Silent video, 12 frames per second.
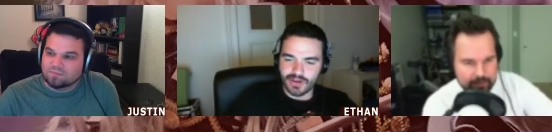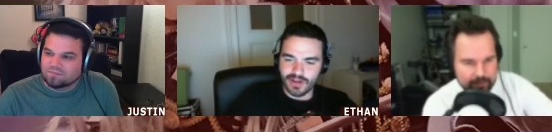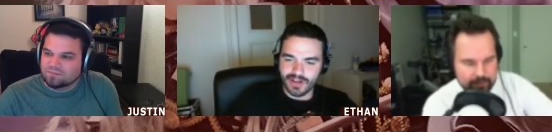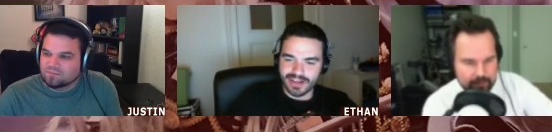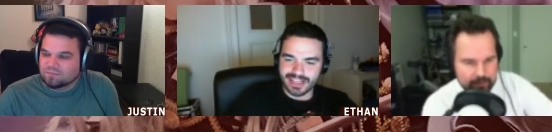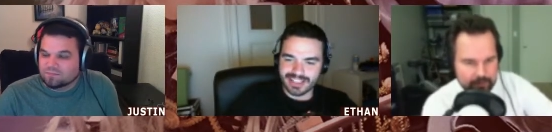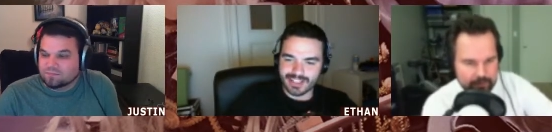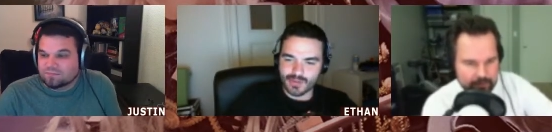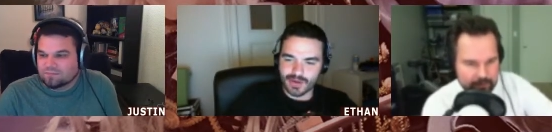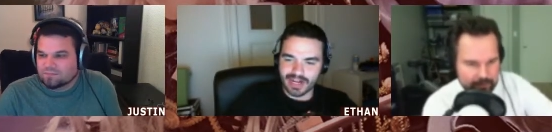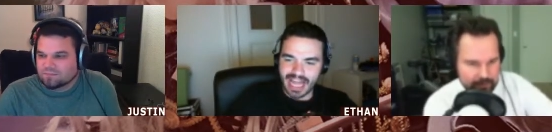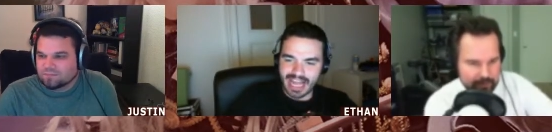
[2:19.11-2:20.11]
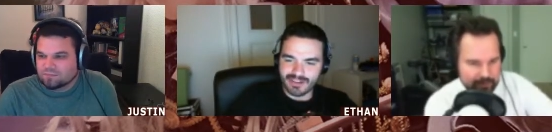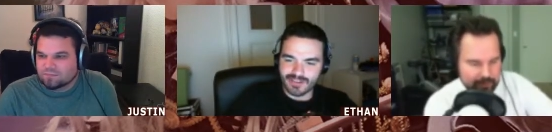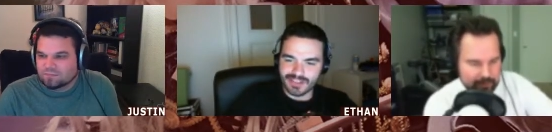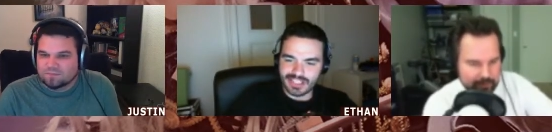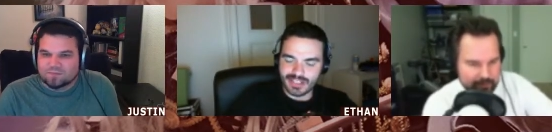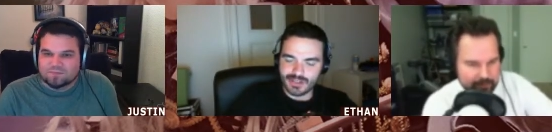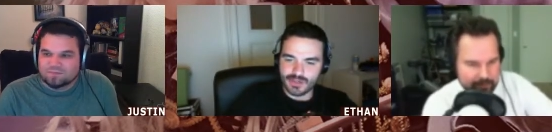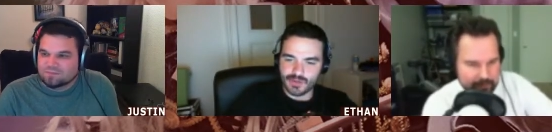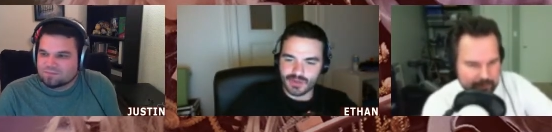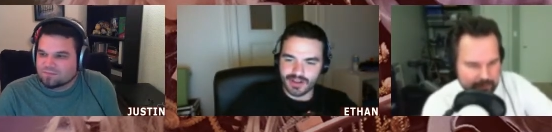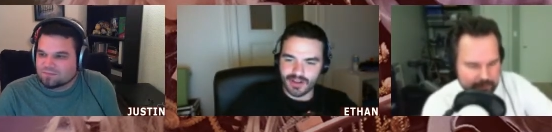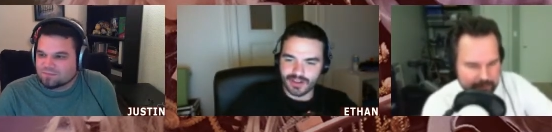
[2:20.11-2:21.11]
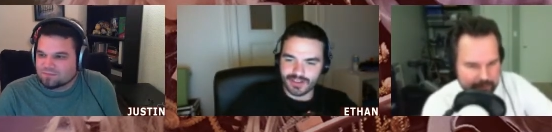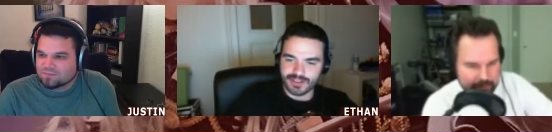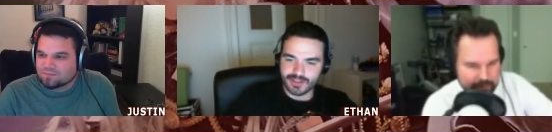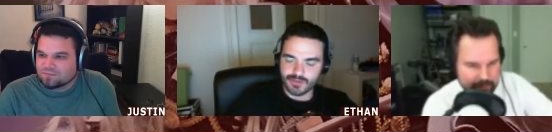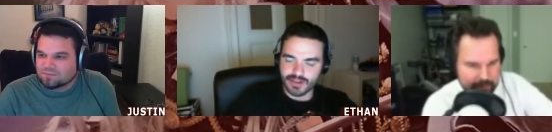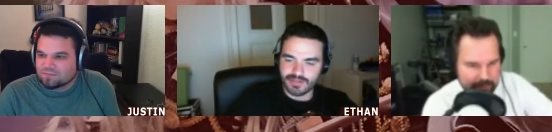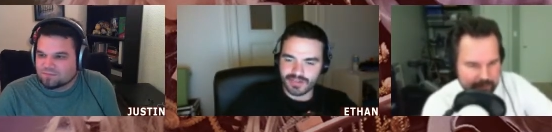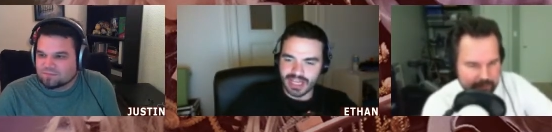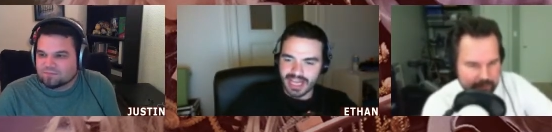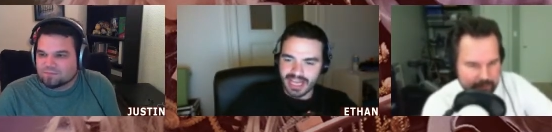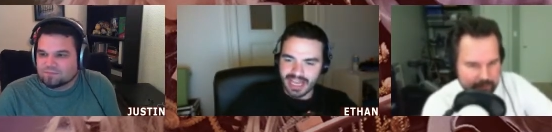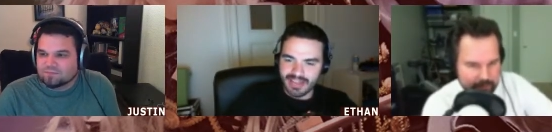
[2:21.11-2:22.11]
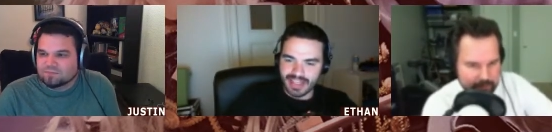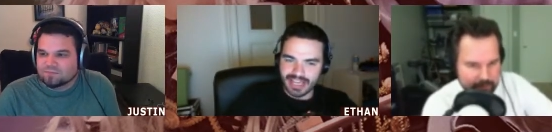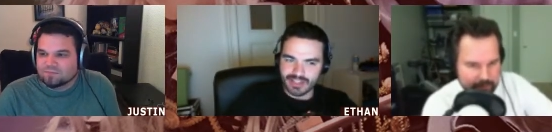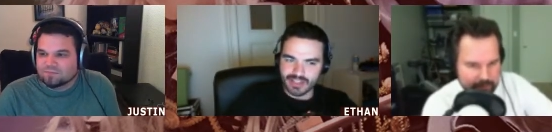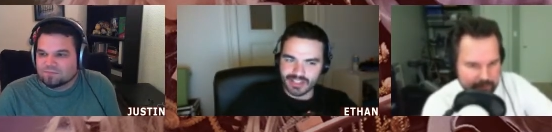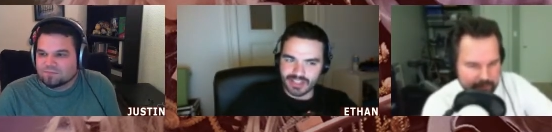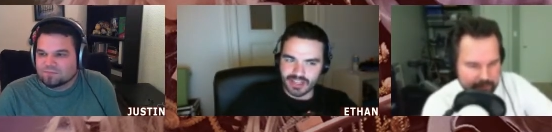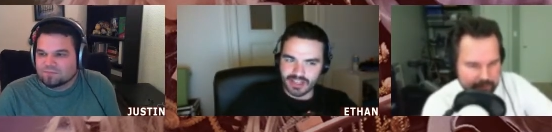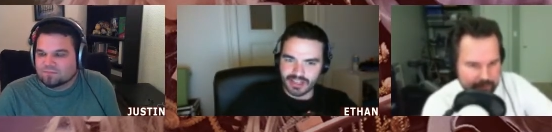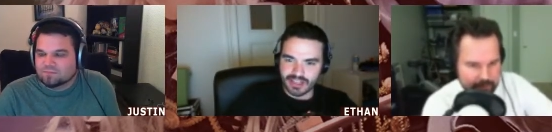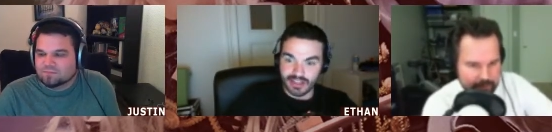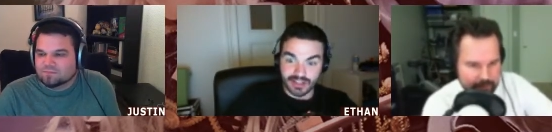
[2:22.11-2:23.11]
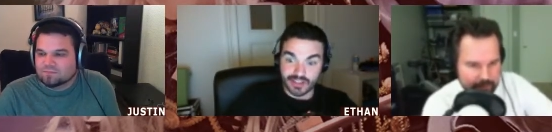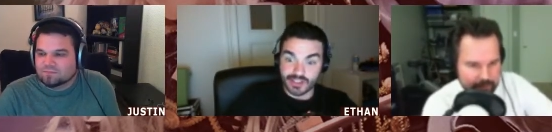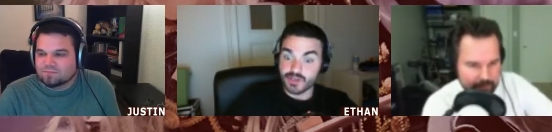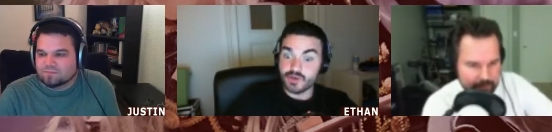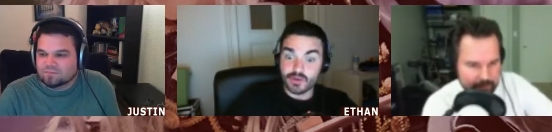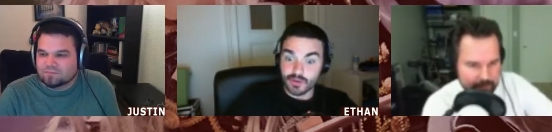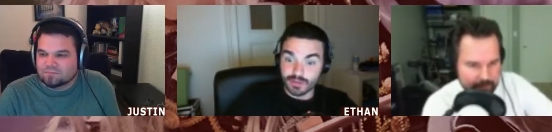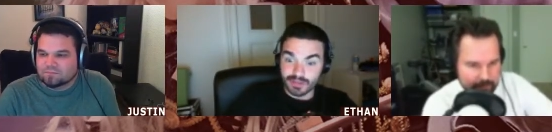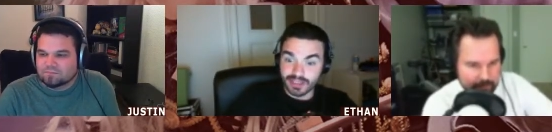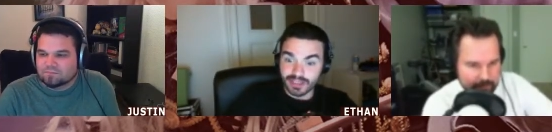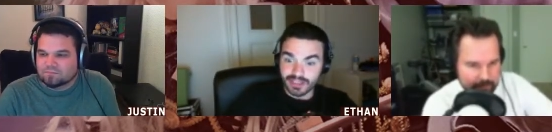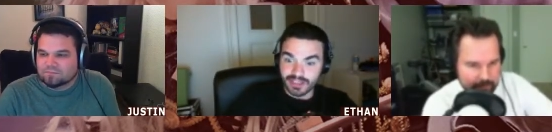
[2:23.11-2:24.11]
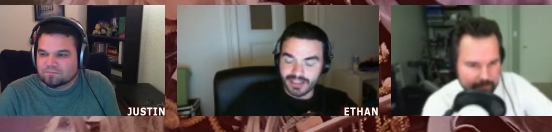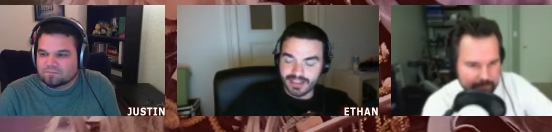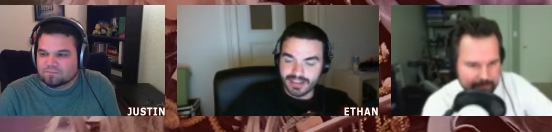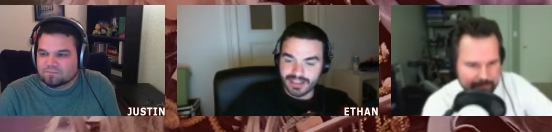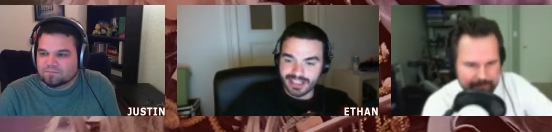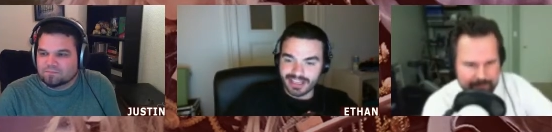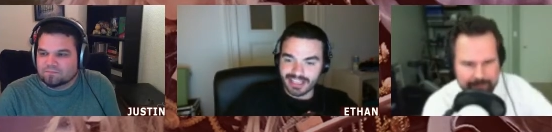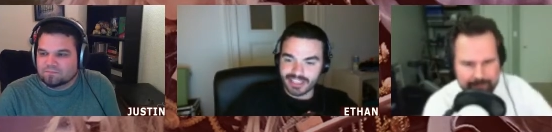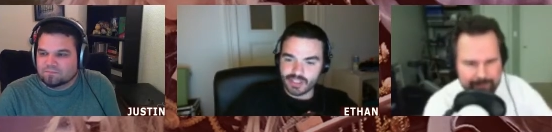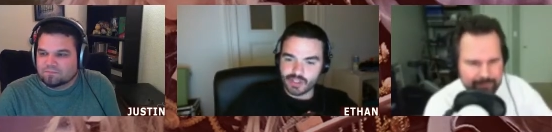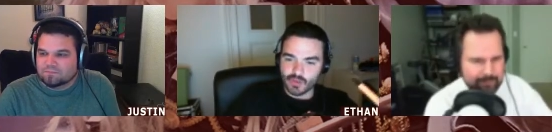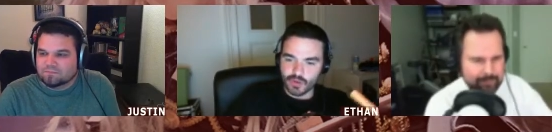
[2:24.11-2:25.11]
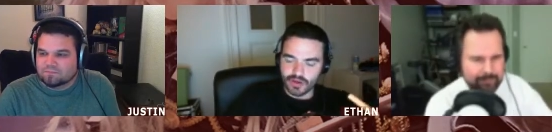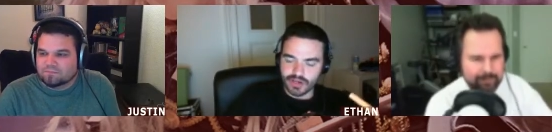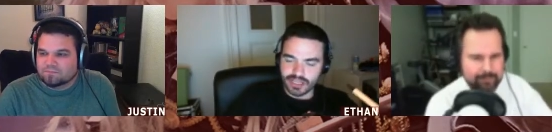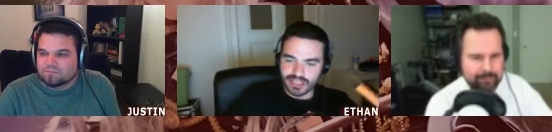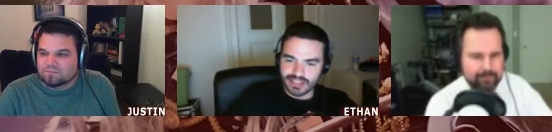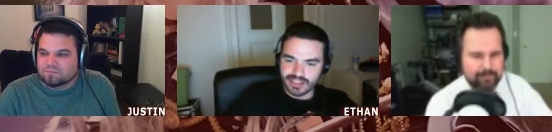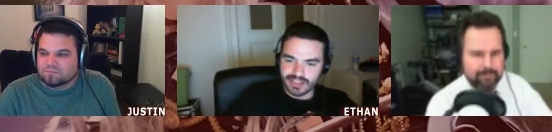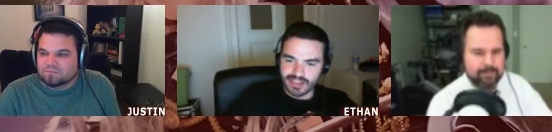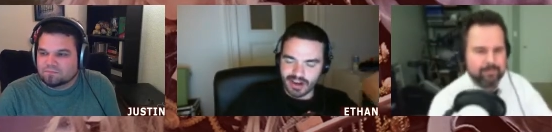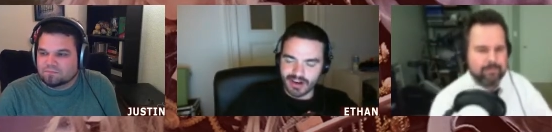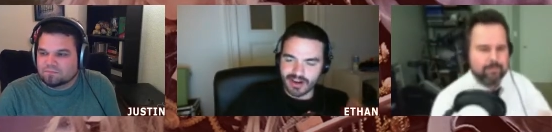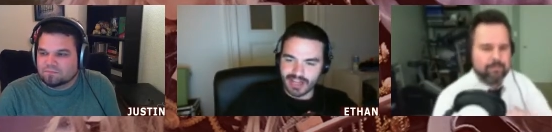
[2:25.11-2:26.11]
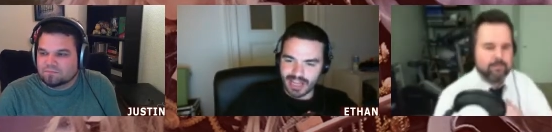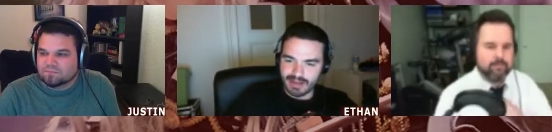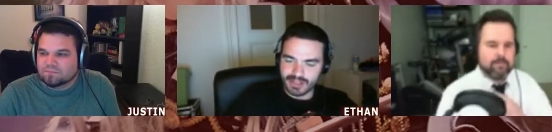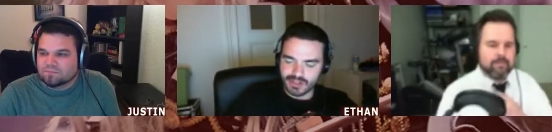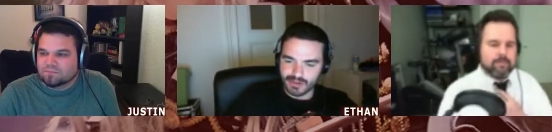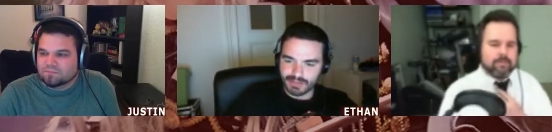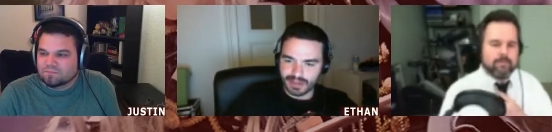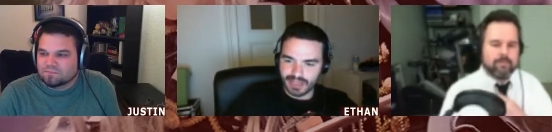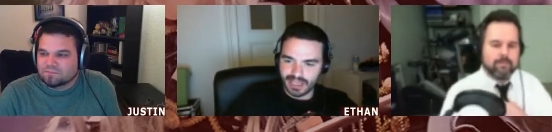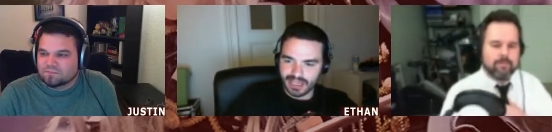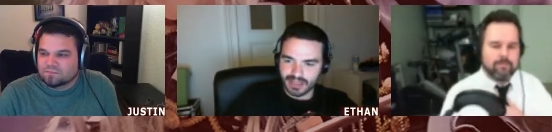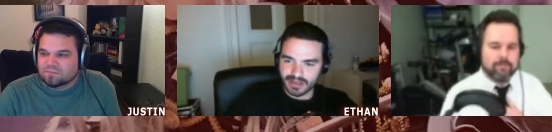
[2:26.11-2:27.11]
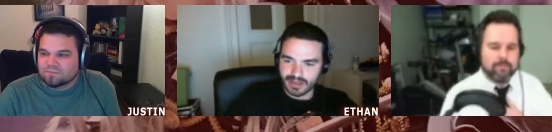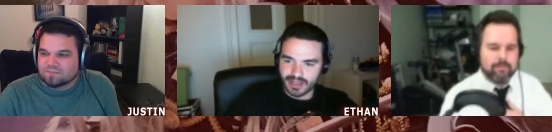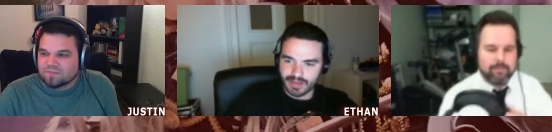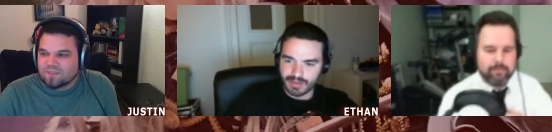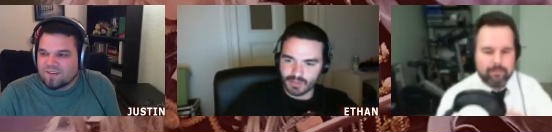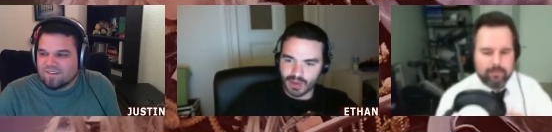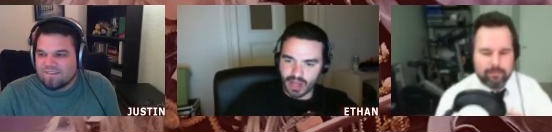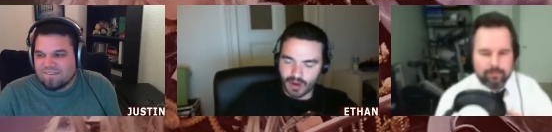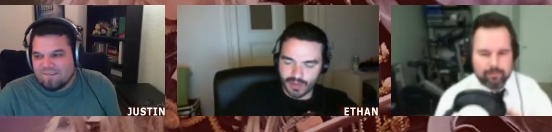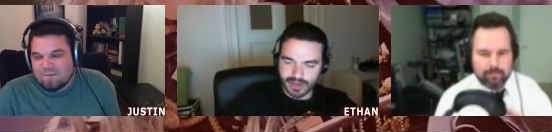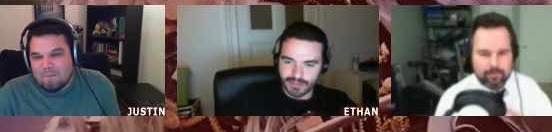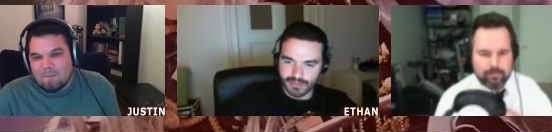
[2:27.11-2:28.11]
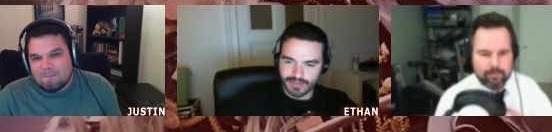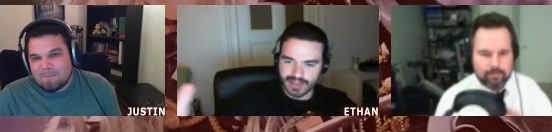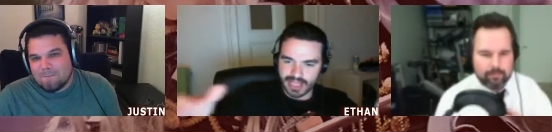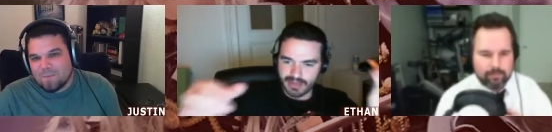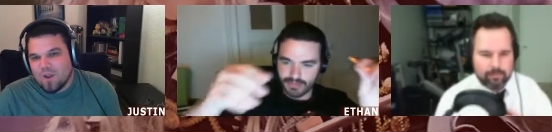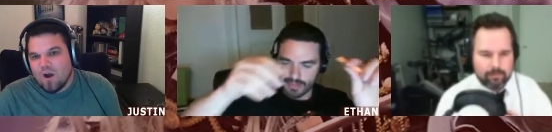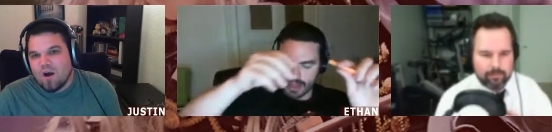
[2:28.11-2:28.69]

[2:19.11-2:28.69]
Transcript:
Speaker 1: on, and so when an actor sees you with an Oculus Rift, and they just uh, assume that it's your, it's their game that you're playing? I mean, how are we going to prevent that from